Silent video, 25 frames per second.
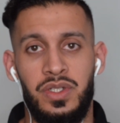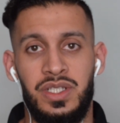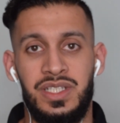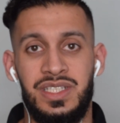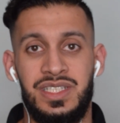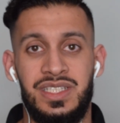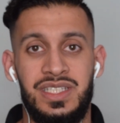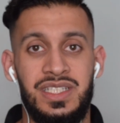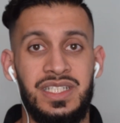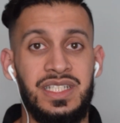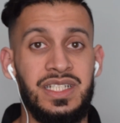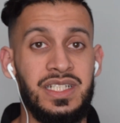
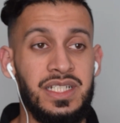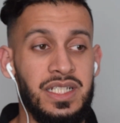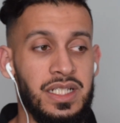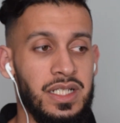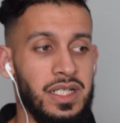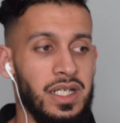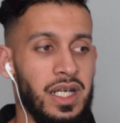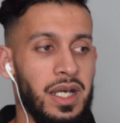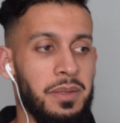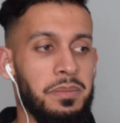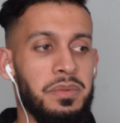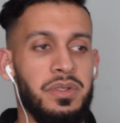seek
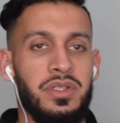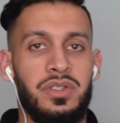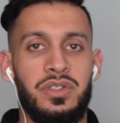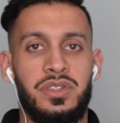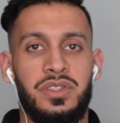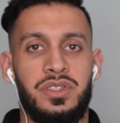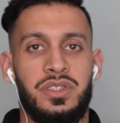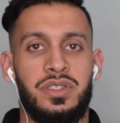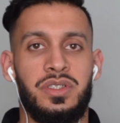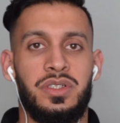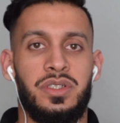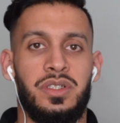
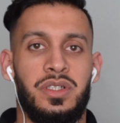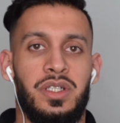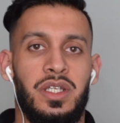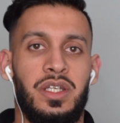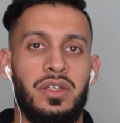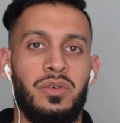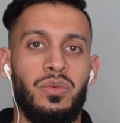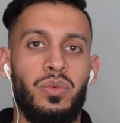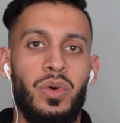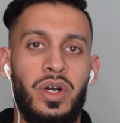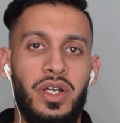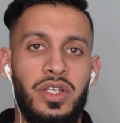happiness
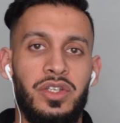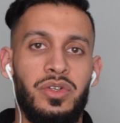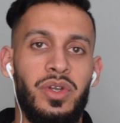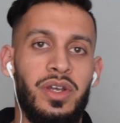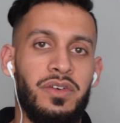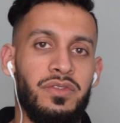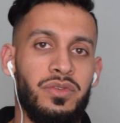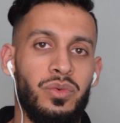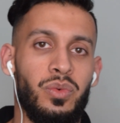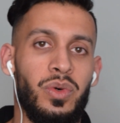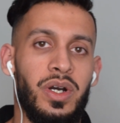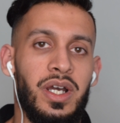in what you
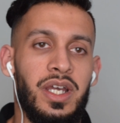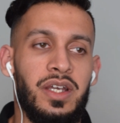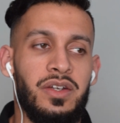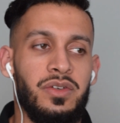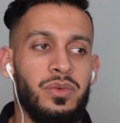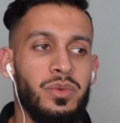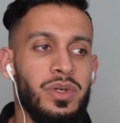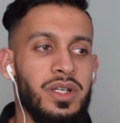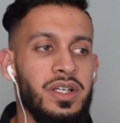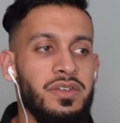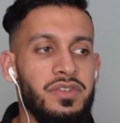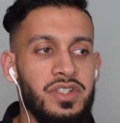ever,
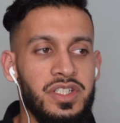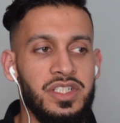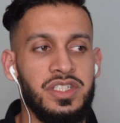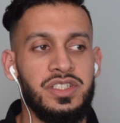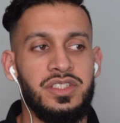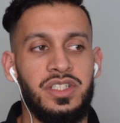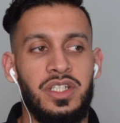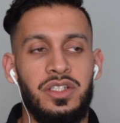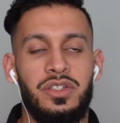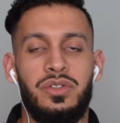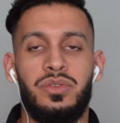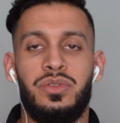whatever it
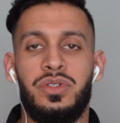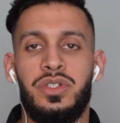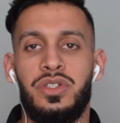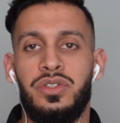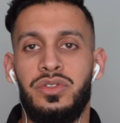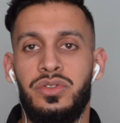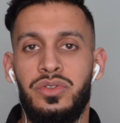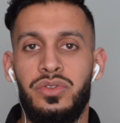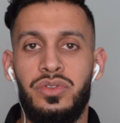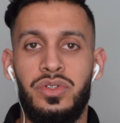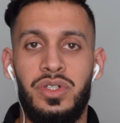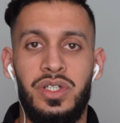is that you
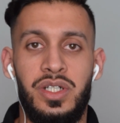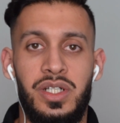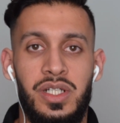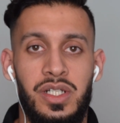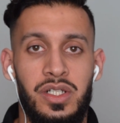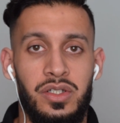want to do.